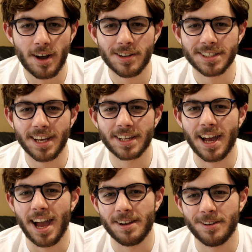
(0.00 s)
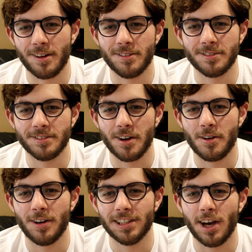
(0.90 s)
I was like, I don't
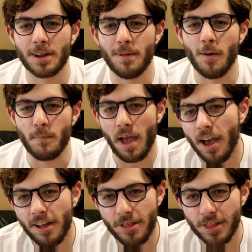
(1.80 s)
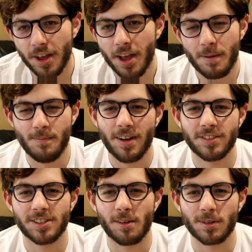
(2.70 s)
know a lot about math.
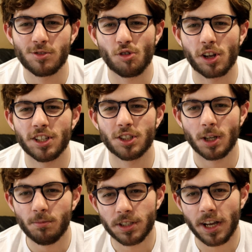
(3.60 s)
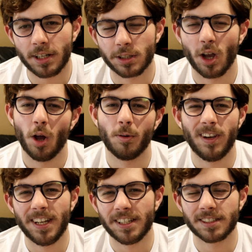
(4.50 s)
Math is not my strongest subject.
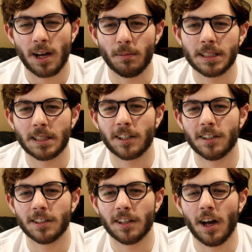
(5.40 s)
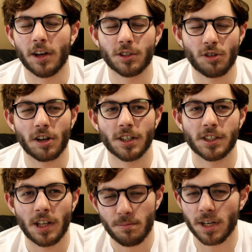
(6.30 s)
Reading is not my
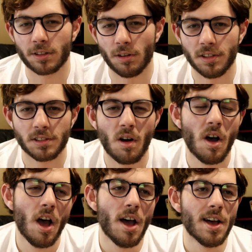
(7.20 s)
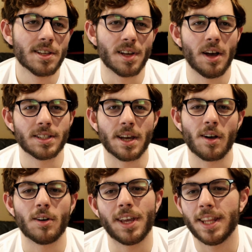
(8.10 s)
strongest subject also. So I was
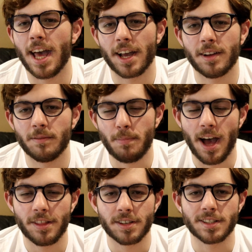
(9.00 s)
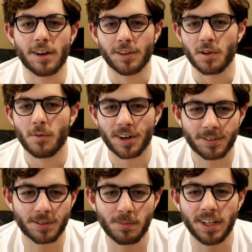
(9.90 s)
like, okay, that path is not going to
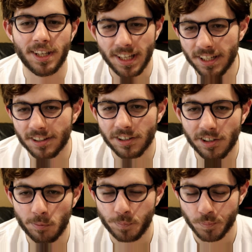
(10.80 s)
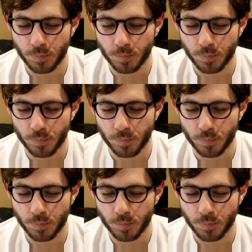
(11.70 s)
work for me either.